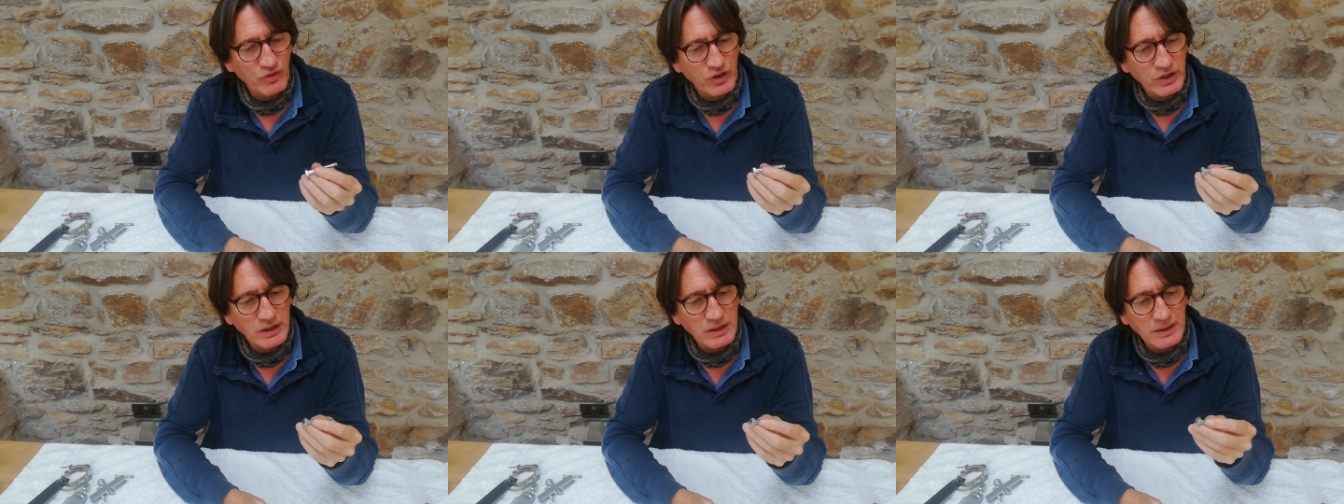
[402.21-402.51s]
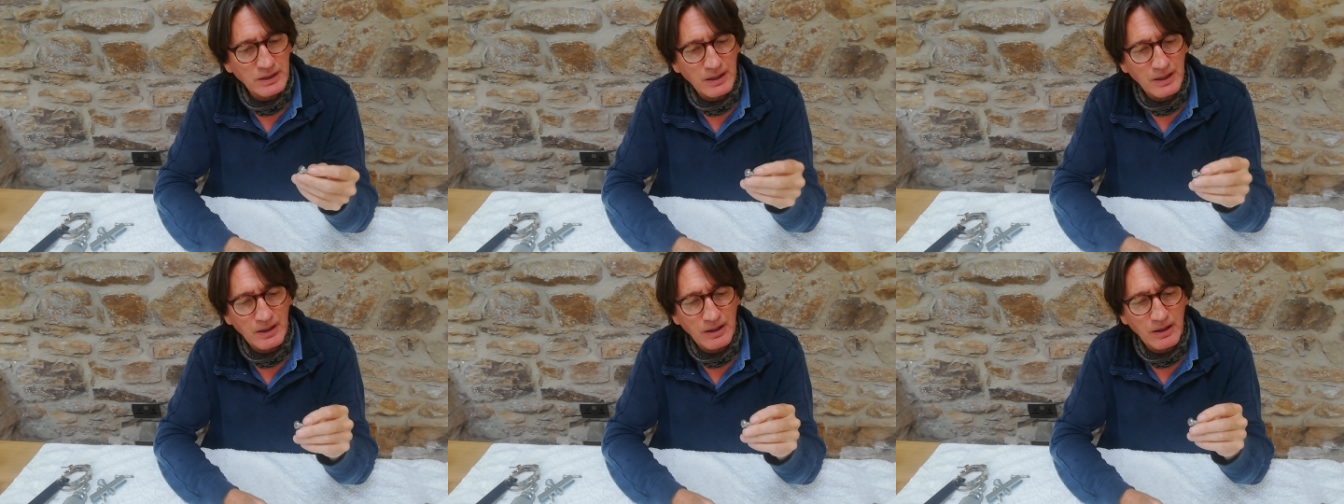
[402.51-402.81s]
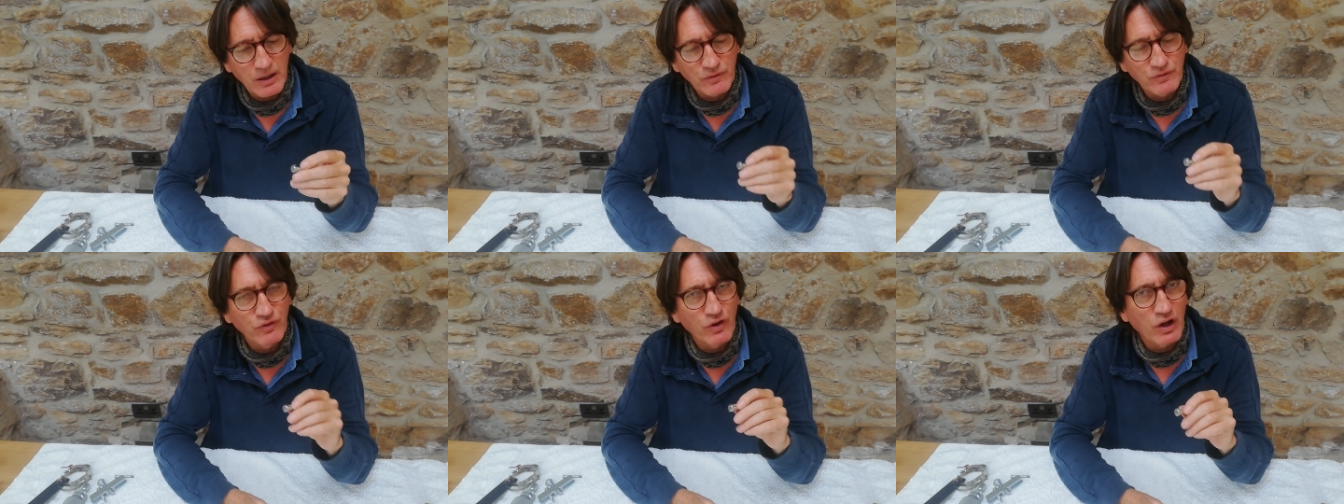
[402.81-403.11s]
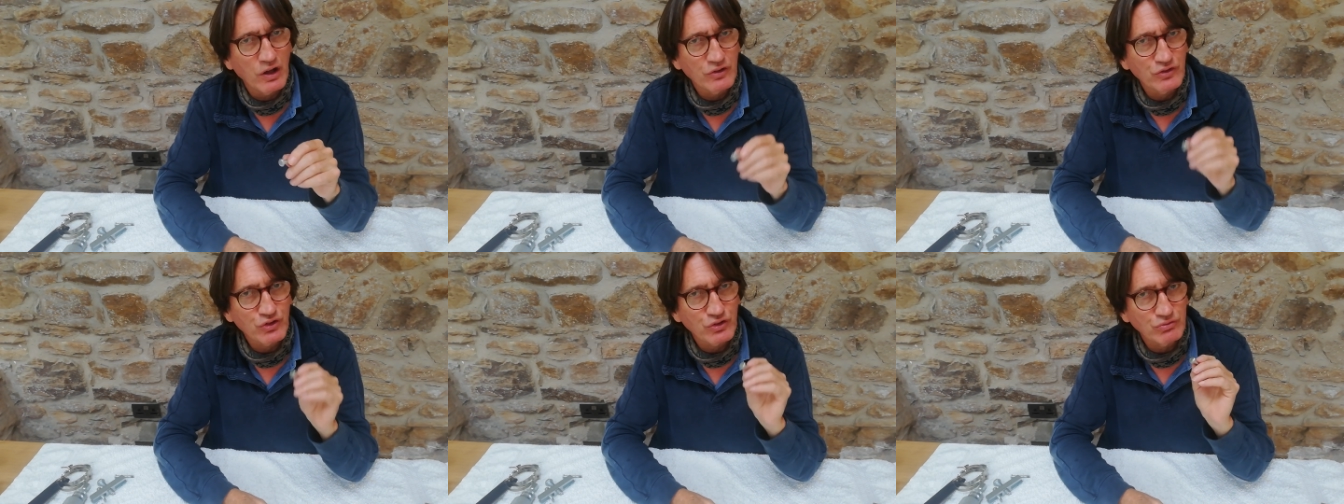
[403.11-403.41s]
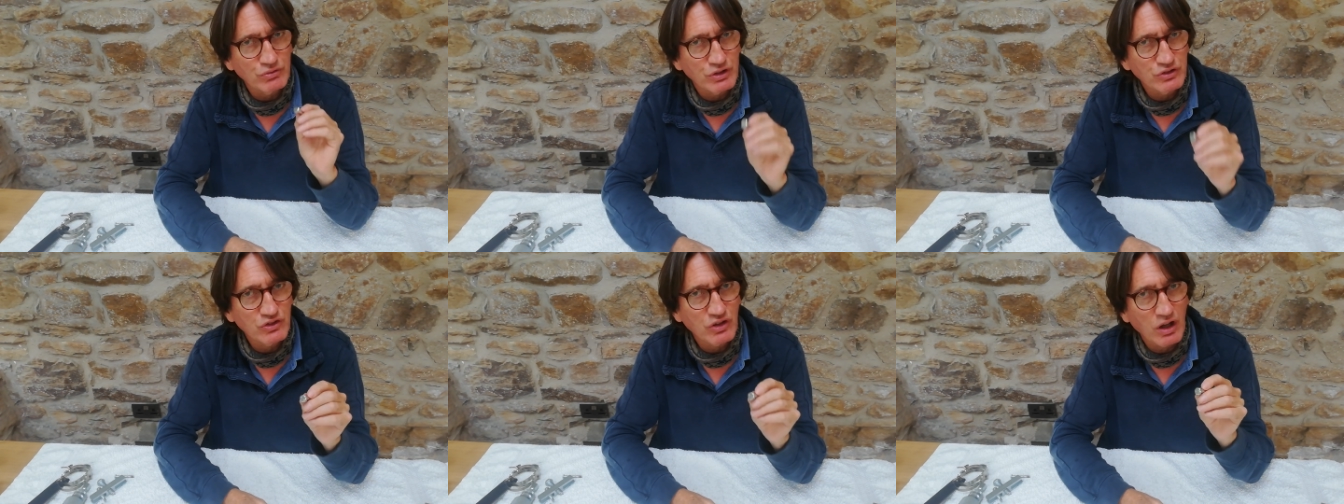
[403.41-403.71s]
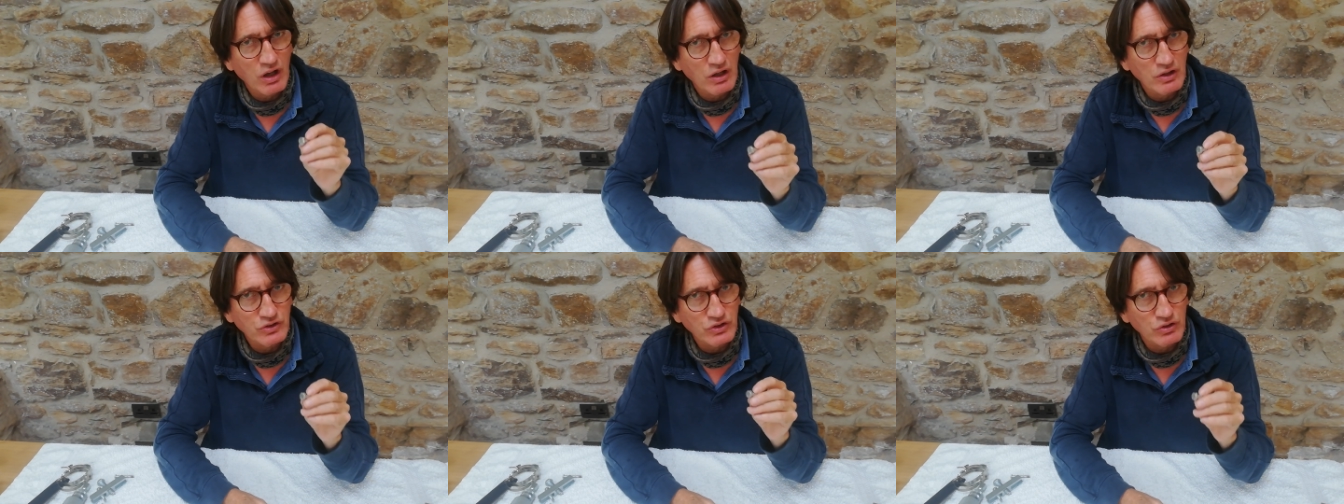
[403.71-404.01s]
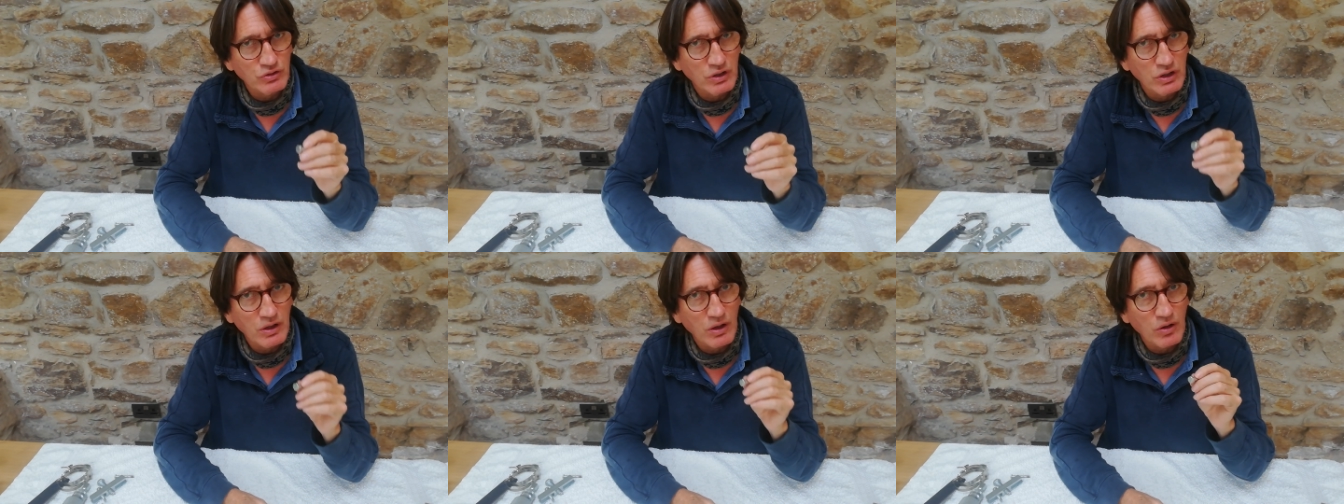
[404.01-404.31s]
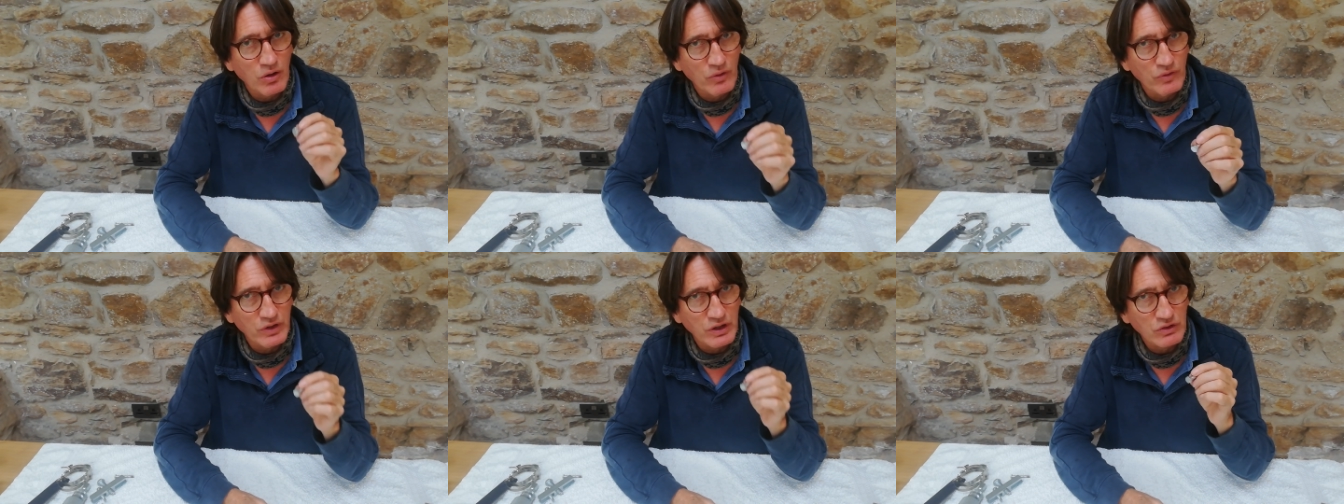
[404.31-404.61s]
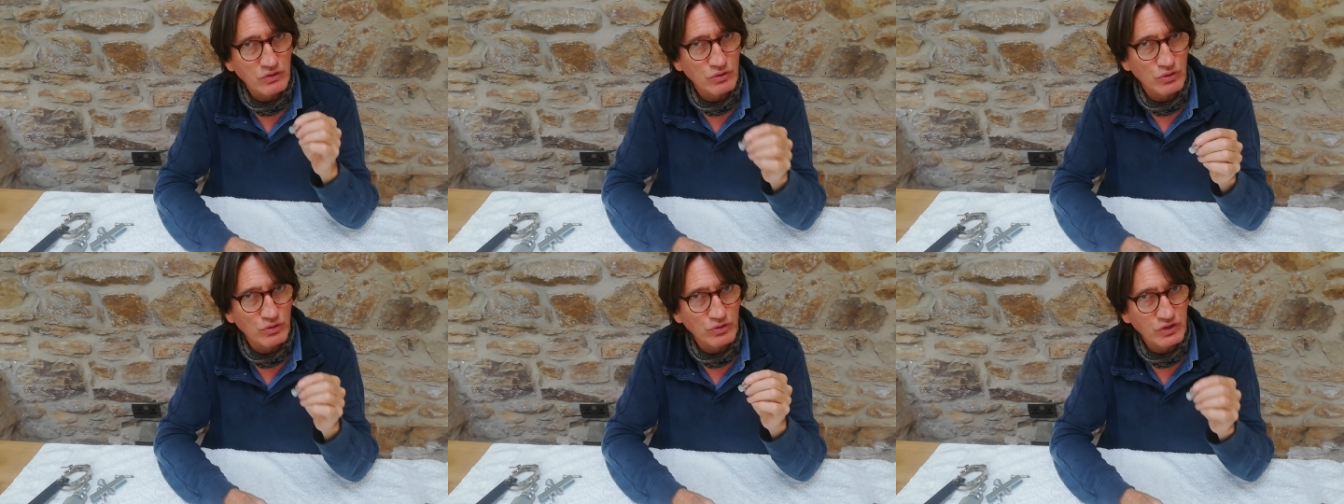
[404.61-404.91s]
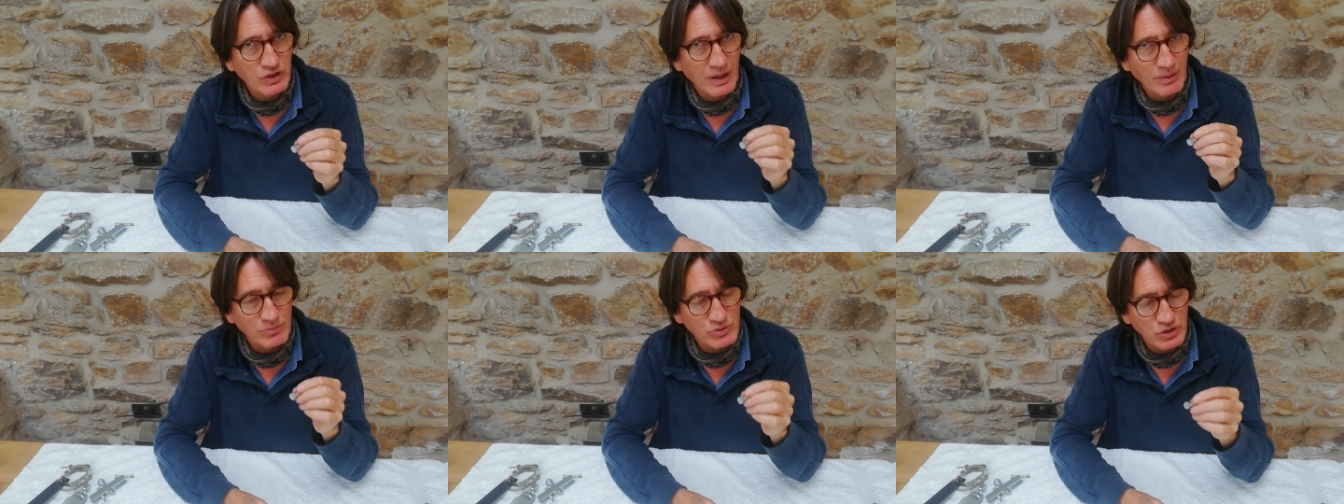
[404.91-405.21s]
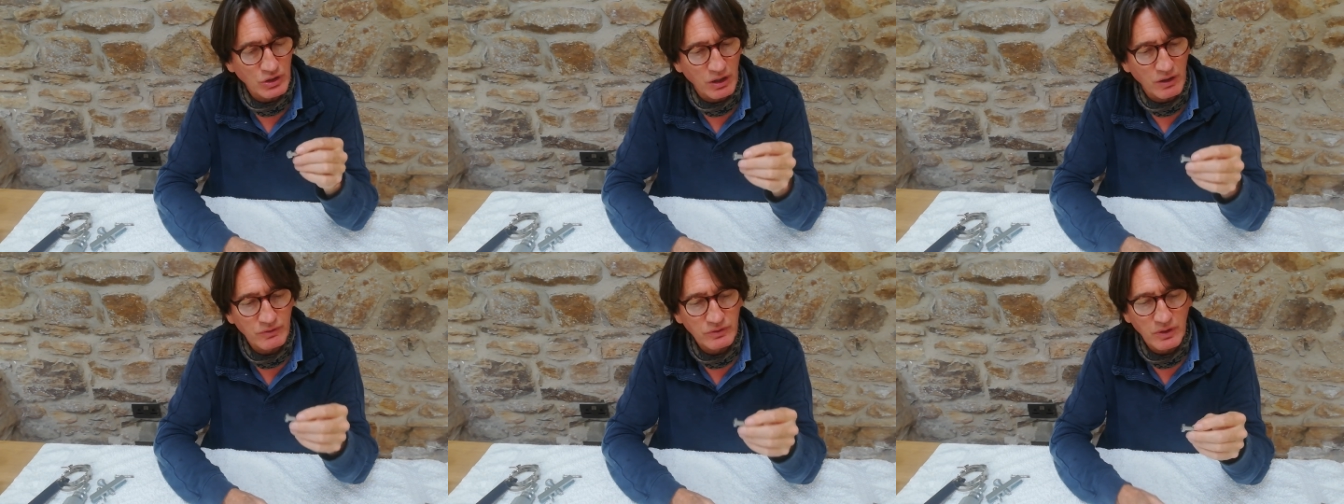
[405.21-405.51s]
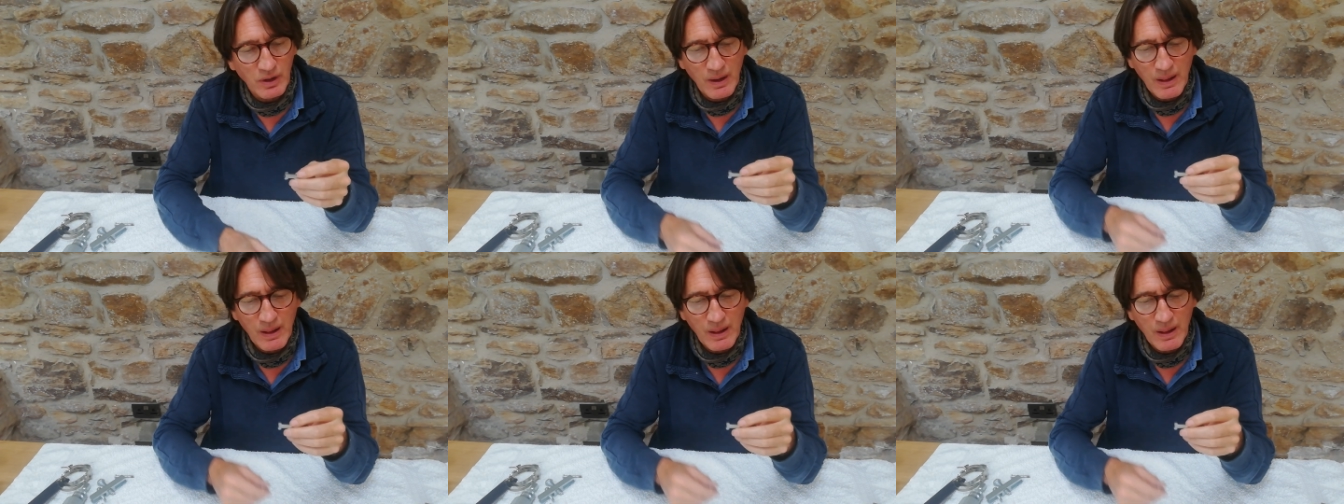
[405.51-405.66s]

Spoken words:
the advance and retard unit on the exhaust camshaft